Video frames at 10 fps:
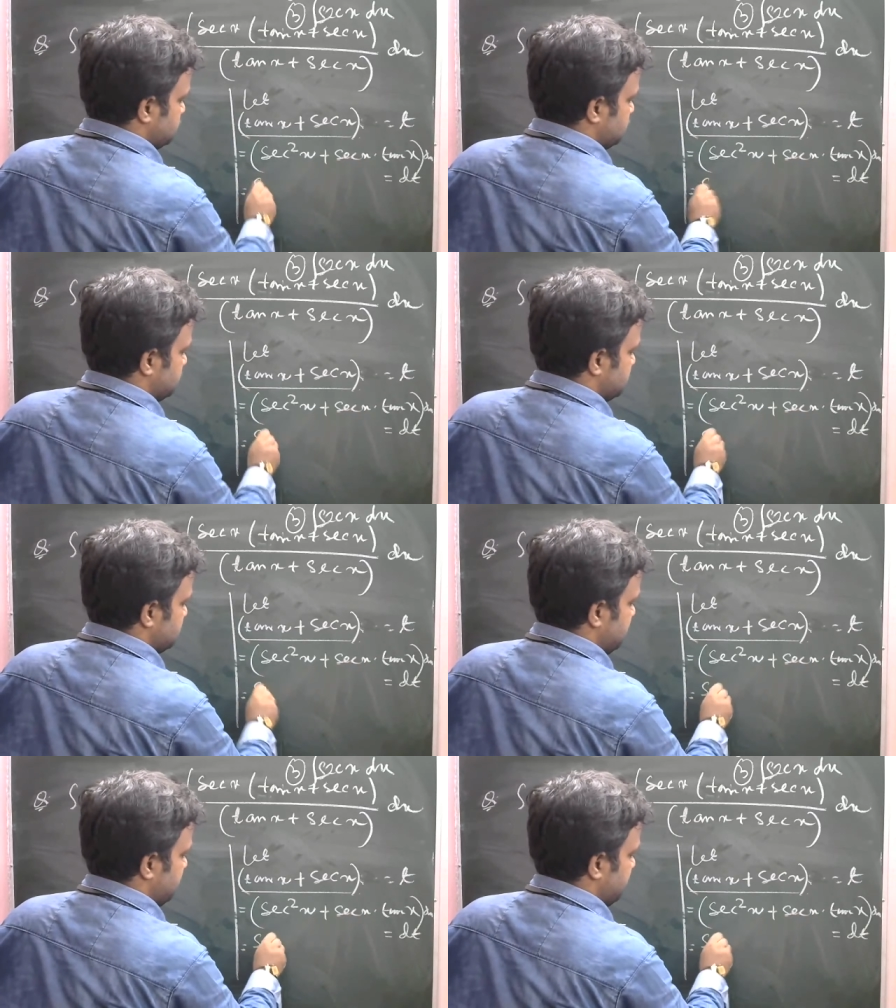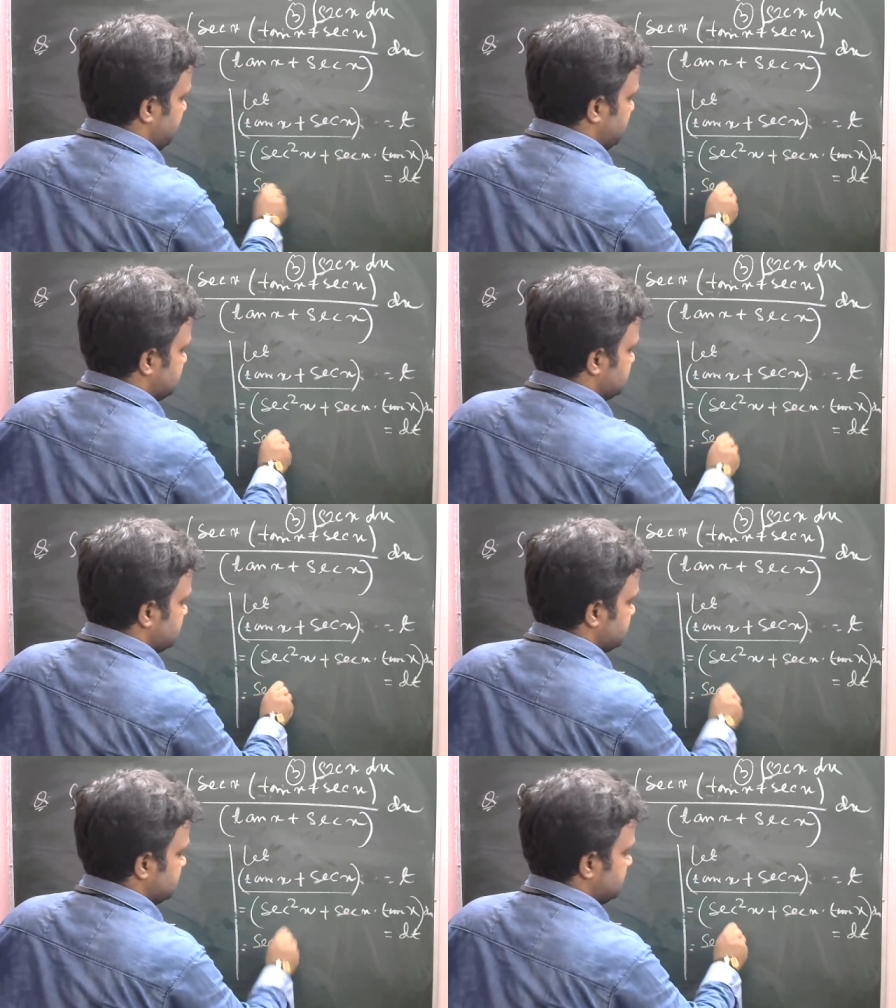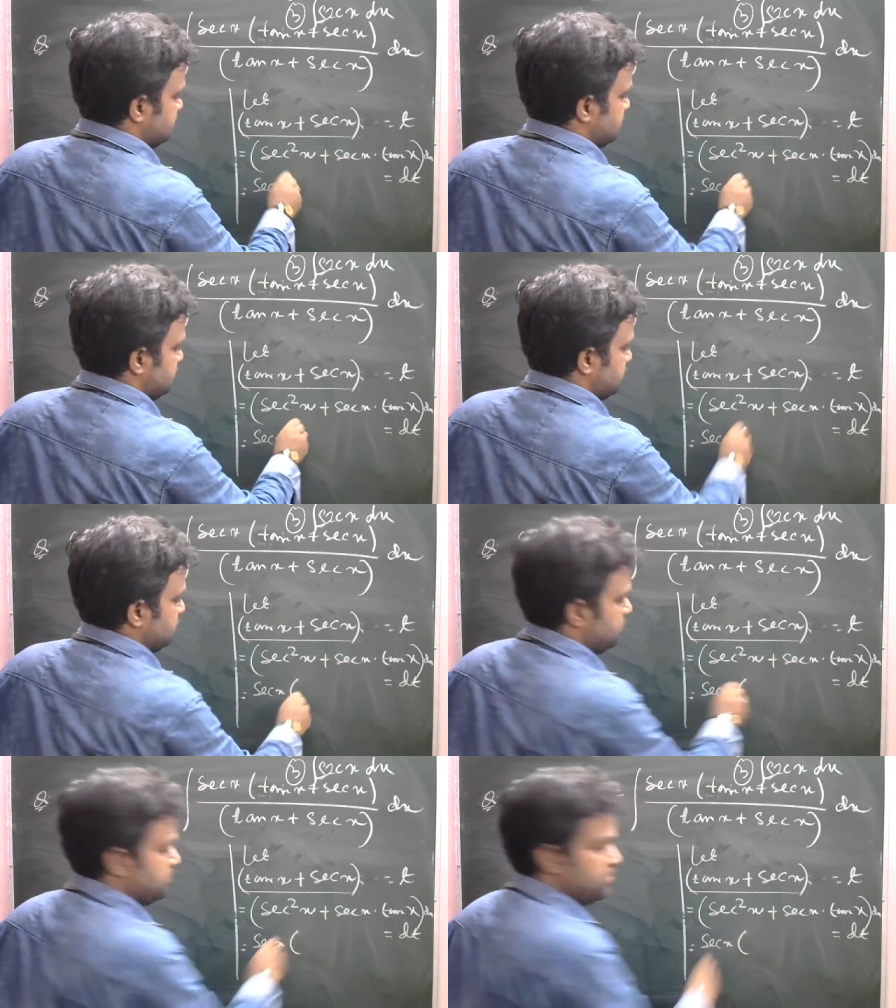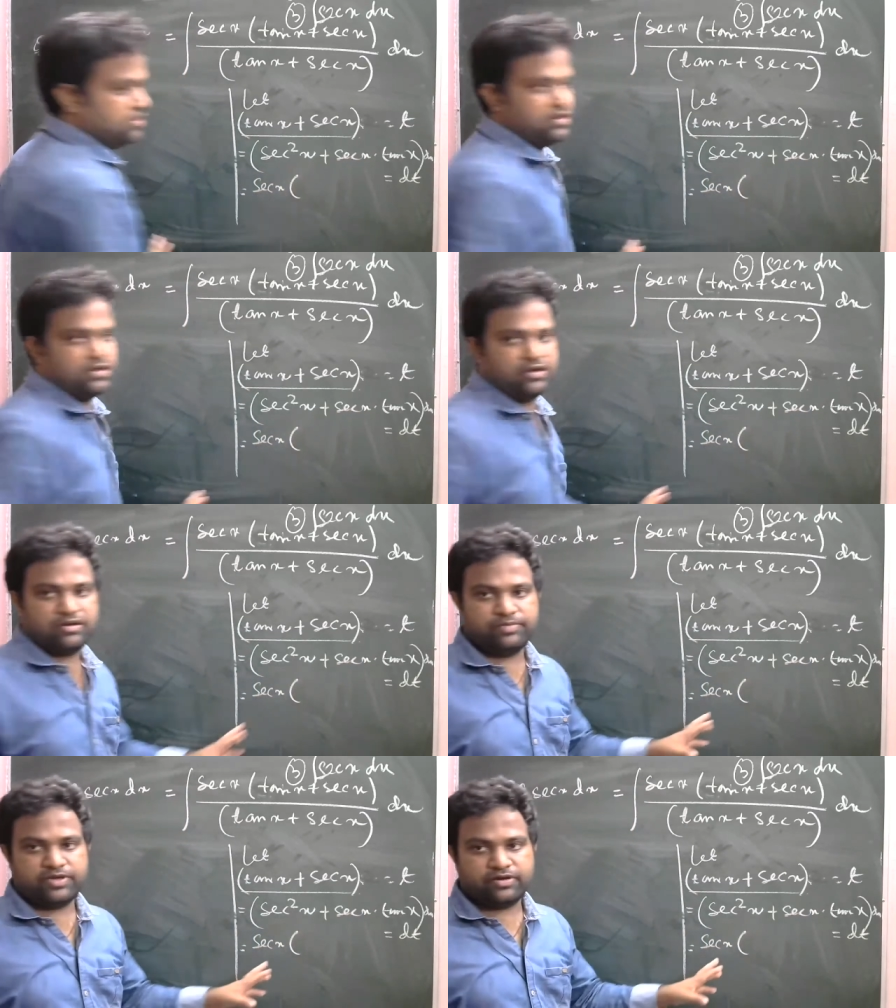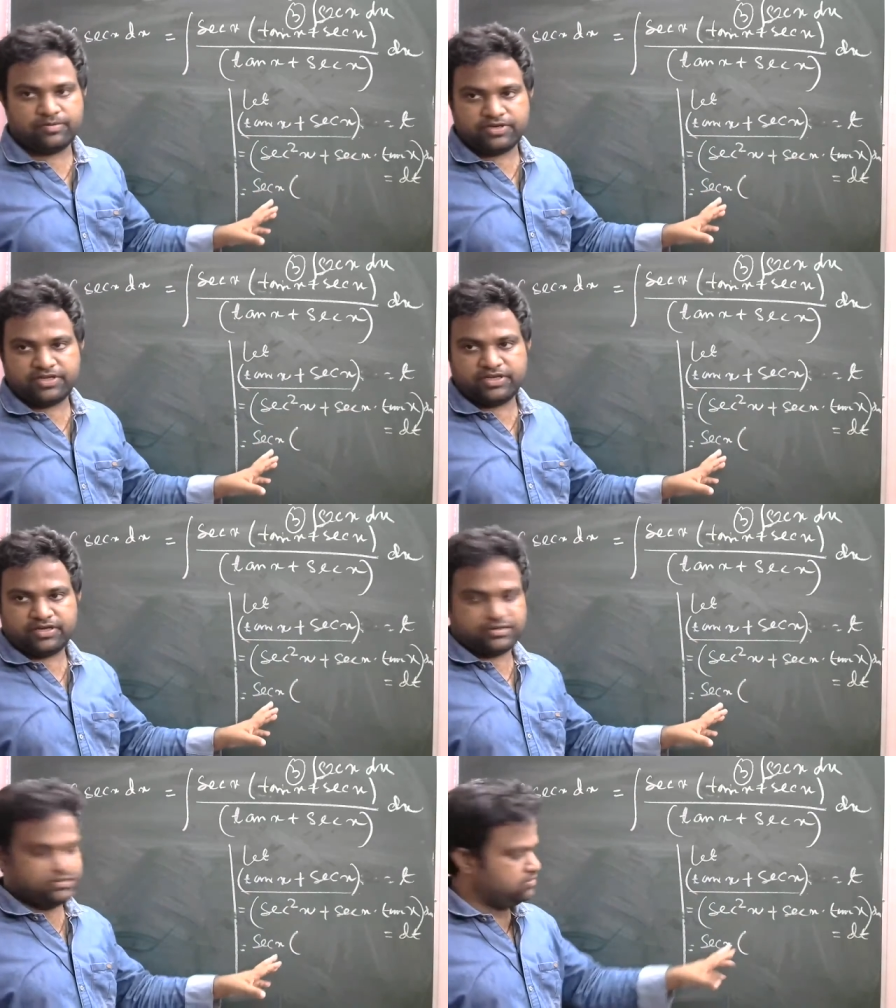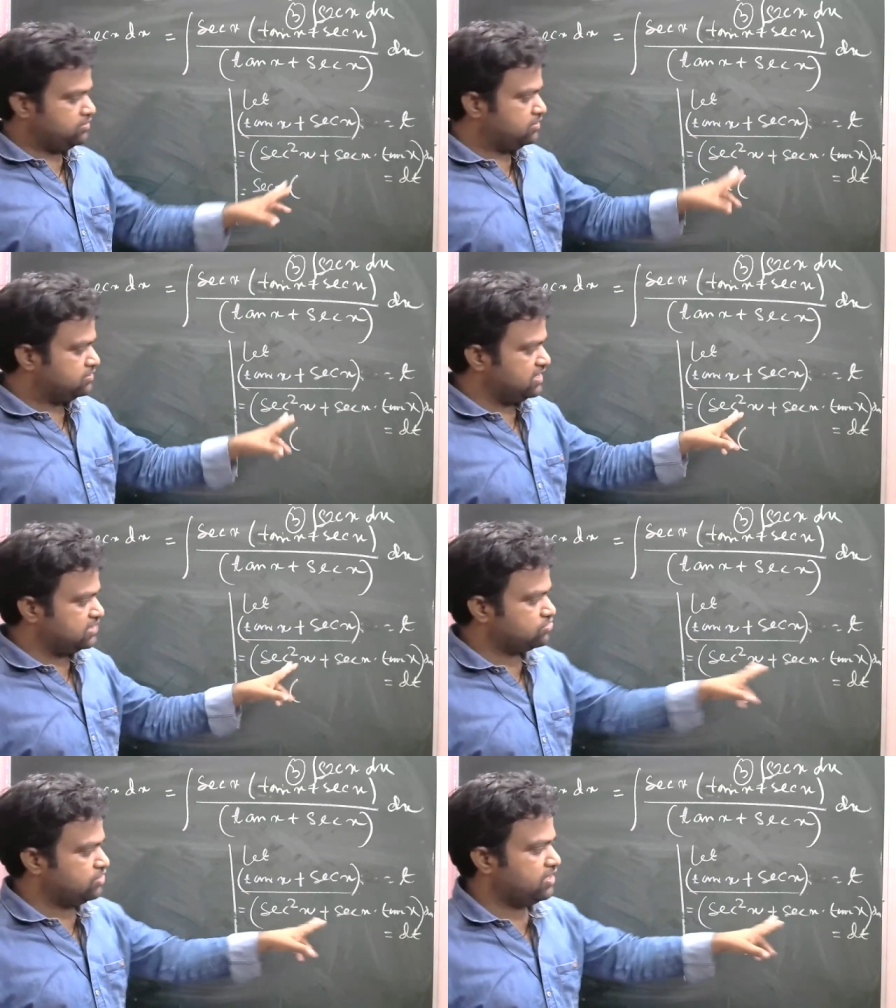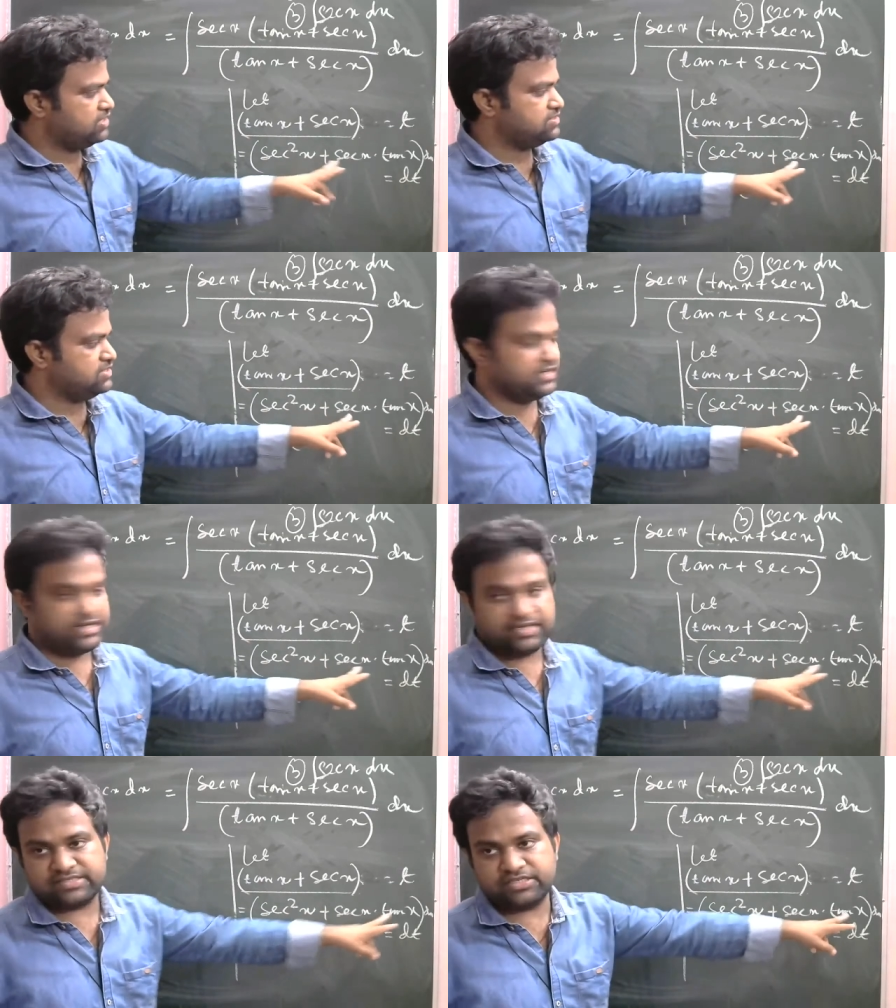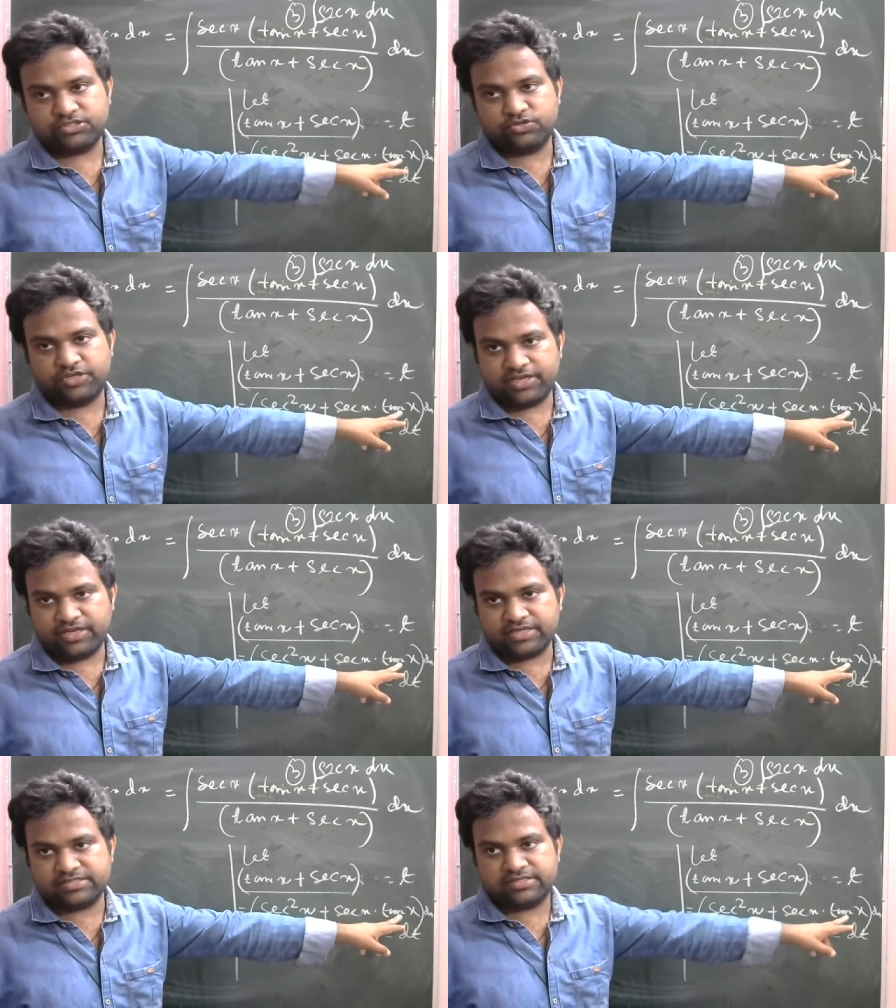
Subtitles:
So sec x will be common here. Sec square is sec x into 10x.